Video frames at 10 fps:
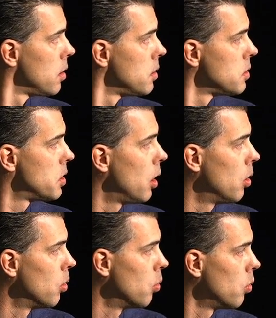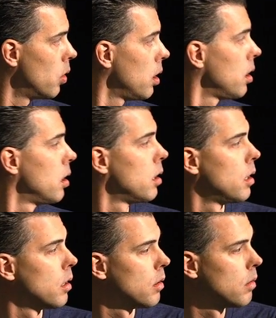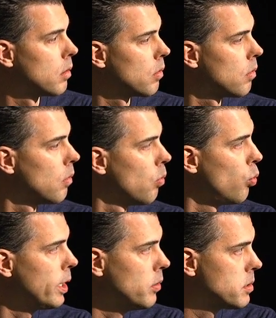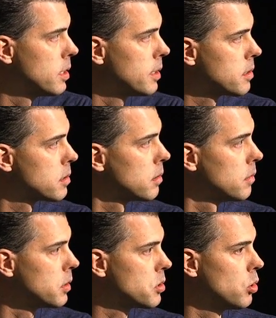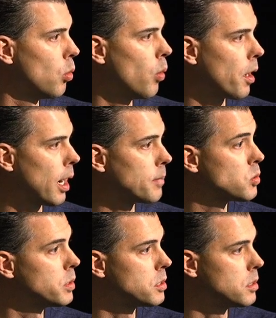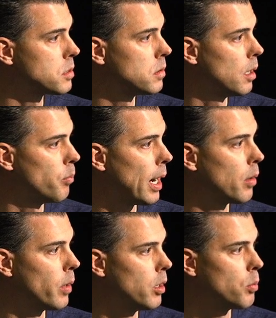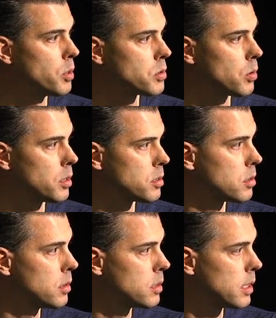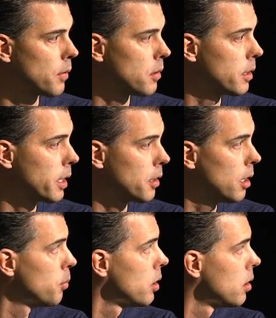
So we use this tool, OneOps, which is, by the way, open source. It's out there in GitHub.